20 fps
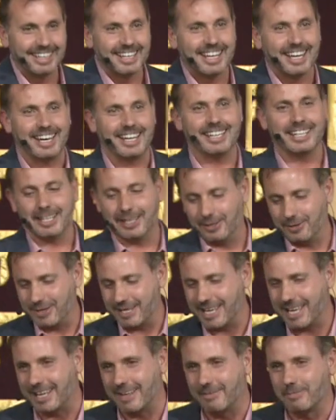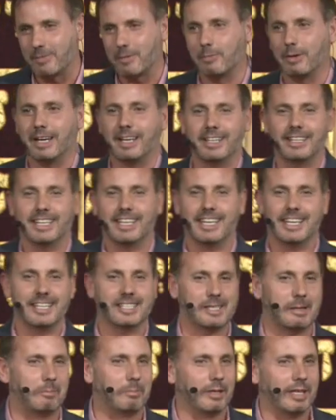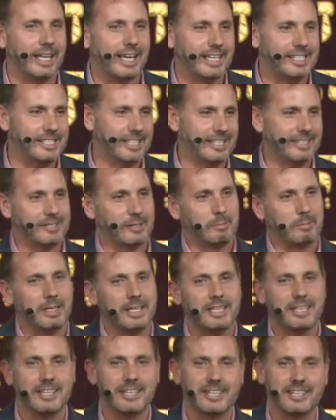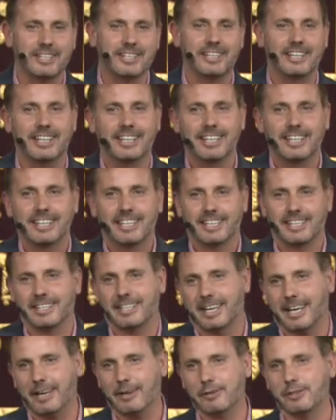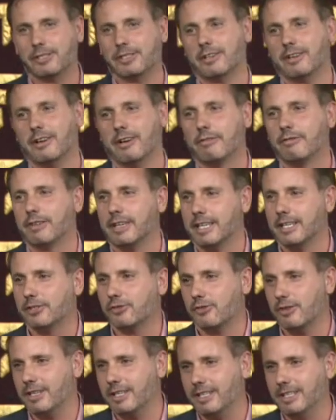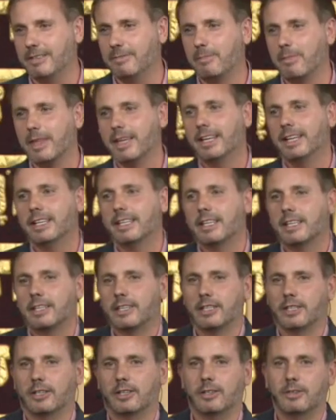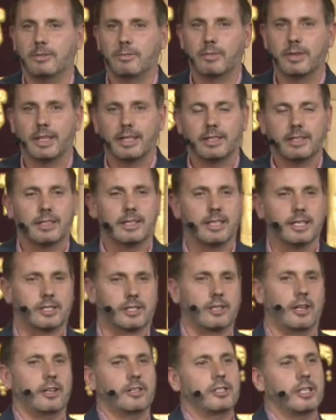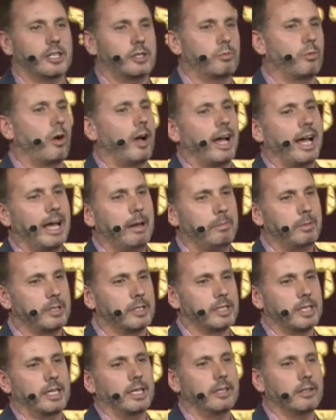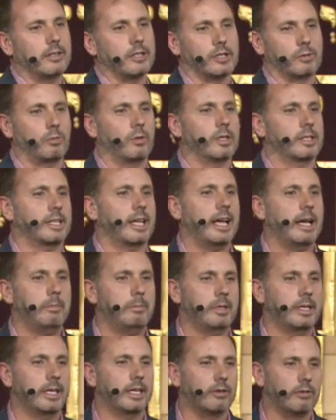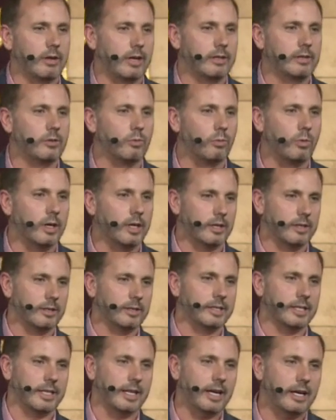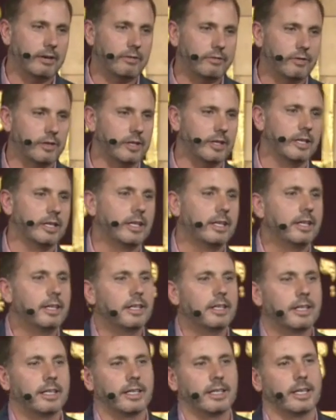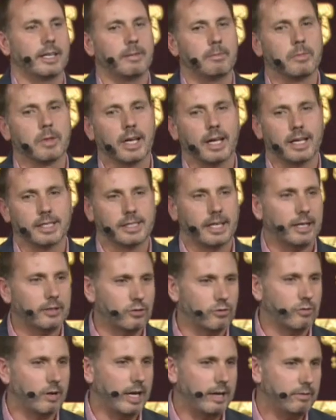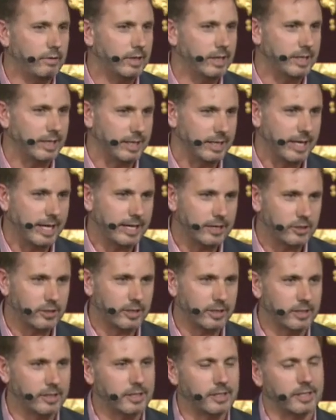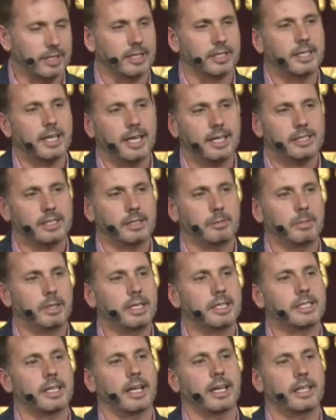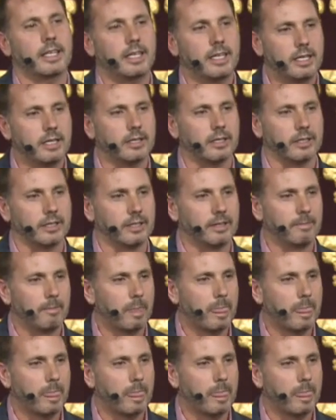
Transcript: Hallelujah. Well, it is a blessing to be here at the House of Israel. You know, it's not just what happens here, it's what's happening around the world. And Arthur, as I travel in the nations, the testimonies I hear